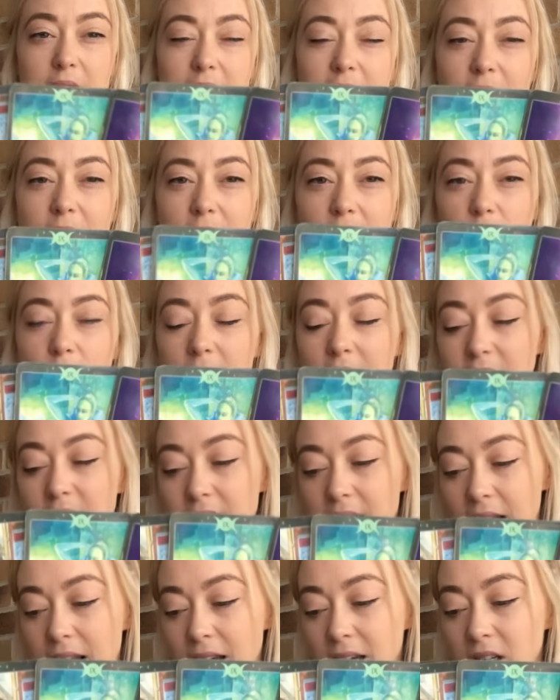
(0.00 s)
here, is what it's
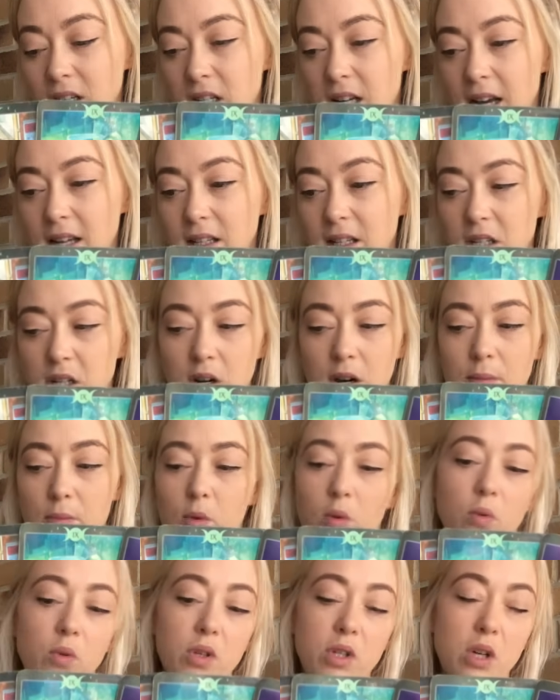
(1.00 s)
saying. Take the time,
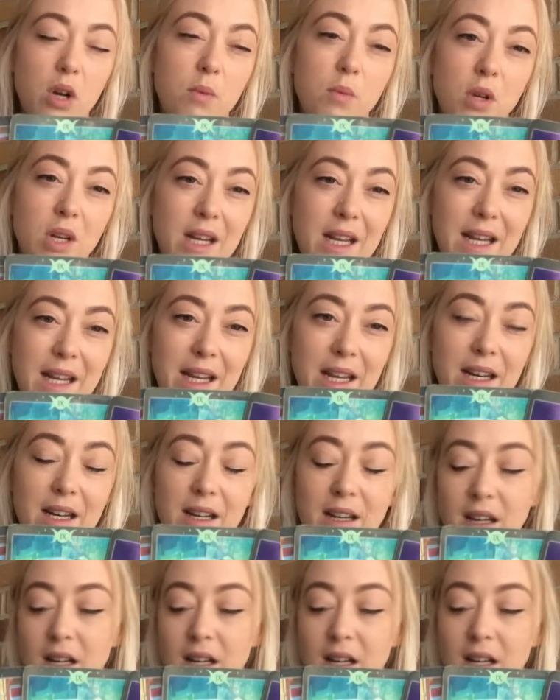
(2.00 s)
all the time you need,